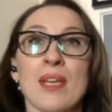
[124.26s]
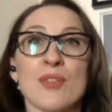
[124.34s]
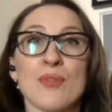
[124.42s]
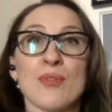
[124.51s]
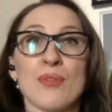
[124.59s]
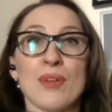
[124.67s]

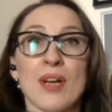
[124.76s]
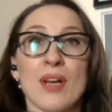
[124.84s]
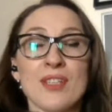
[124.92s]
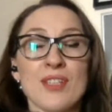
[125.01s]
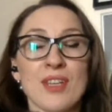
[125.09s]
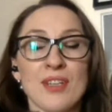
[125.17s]
So
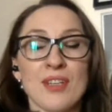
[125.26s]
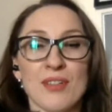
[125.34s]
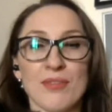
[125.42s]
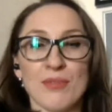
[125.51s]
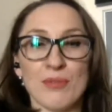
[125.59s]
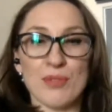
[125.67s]
I started
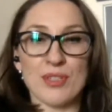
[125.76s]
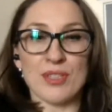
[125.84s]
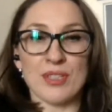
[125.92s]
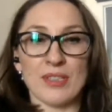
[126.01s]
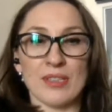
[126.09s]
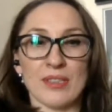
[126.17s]

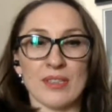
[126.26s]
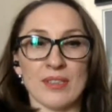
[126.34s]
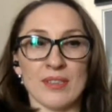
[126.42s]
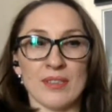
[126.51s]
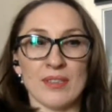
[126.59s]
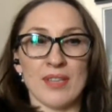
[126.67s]
Revolution
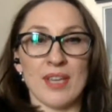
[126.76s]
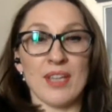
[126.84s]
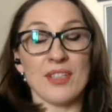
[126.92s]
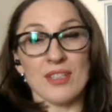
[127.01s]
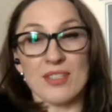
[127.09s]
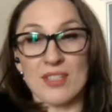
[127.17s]

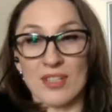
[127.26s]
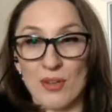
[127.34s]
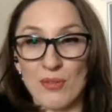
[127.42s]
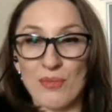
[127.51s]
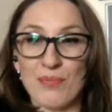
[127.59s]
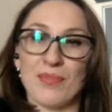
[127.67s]
8 years
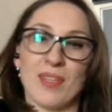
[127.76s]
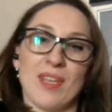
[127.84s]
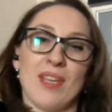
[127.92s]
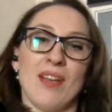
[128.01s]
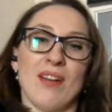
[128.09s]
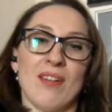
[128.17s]
ago.
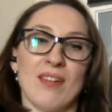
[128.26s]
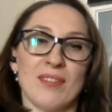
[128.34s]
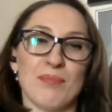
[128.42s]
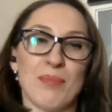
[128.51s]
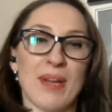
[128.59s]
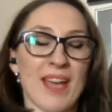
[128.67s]

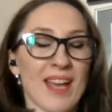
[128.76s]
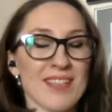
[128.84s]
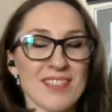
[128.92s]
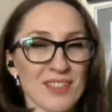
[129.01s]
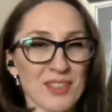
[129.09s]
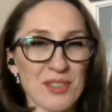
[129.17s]
By
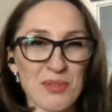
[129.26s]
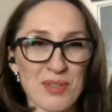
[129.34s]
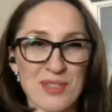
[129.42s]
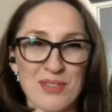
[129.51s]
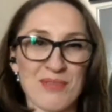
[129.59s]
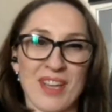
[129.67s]
accident, it
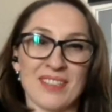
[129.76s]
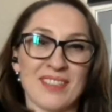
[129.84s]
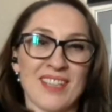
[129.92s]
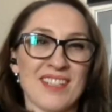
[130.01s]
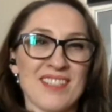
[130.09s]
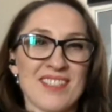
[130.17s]
was on
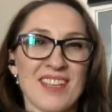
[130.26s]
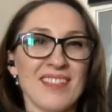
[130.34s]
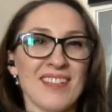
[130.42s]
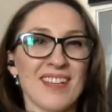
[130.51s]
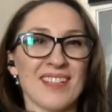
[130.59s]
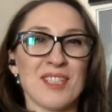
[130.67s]
Valentine's
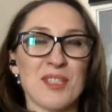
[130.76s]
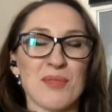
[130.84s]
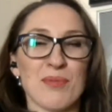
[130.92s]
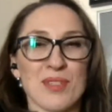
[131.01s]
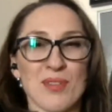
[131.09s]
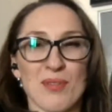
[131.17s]
Day. I
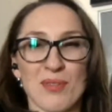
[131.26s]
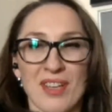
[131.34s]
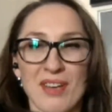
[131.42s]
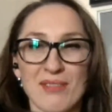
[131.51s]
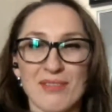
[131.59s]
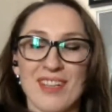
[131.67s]
guess it was all
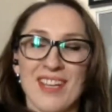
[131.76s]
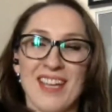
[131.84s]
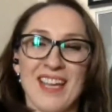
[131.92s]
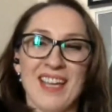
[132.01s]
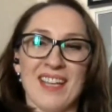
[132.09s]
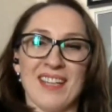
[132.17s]
love.
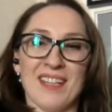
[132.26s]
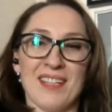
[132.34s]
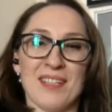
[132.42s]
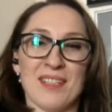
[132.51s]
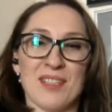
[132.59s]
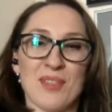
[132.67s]

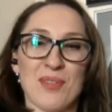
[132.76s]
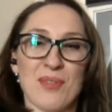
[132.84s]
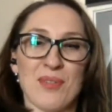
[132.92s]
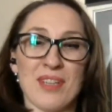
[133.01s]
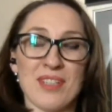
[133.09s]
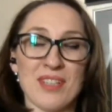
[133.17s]

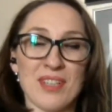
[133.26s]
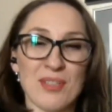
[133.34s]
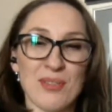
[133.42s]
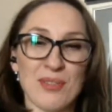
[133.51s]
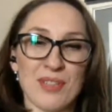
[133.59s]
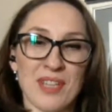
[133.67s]
So I started
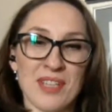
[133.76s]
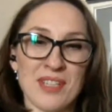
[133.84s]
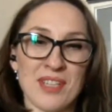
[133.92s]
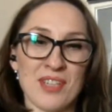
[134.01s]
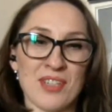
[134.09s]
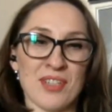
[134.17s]
the
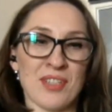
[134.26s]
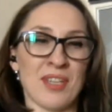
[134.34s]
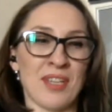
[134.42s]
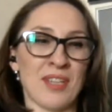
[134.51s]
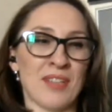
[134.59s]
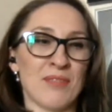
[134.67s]
organization,
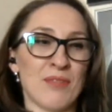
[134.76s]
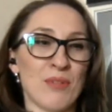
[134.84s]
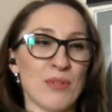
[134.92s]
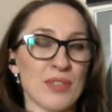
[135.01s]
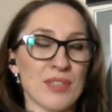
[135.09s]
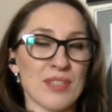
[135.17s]
and the
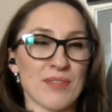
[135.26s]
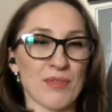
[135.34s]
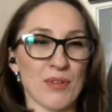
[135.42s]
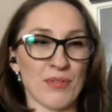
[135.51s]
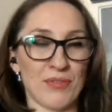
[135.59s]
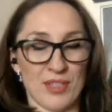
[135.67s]
focus
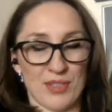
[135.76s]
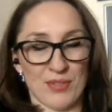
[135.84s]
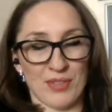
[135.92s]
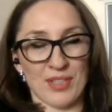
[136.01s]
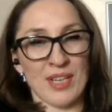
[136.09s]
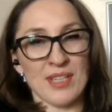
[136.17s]
of this
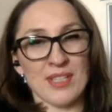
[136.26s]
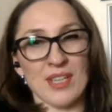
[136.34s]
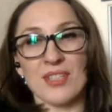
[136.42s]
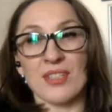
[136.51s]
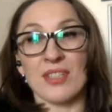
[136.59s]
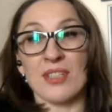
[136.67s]

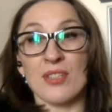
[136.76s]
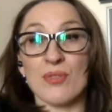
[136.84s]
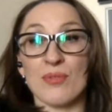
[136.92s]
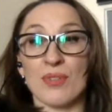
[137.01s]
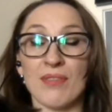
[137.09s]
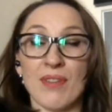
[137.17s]
organization
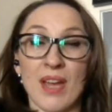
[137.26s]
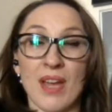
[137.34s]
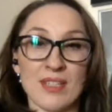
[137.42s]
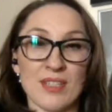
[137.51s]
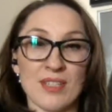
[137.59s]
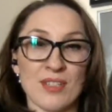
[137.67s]
is to give
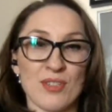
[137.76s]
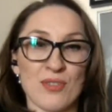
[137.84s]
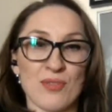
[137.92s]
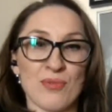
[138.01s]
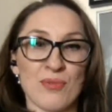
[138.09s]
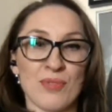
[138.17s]

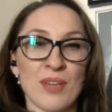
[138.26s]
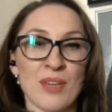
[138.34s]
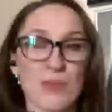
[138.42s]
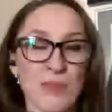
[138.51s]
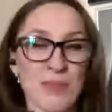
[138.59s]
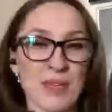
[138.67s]
access to young
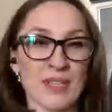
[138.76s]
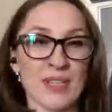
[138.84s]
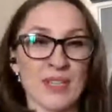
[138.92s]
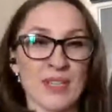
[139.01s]
women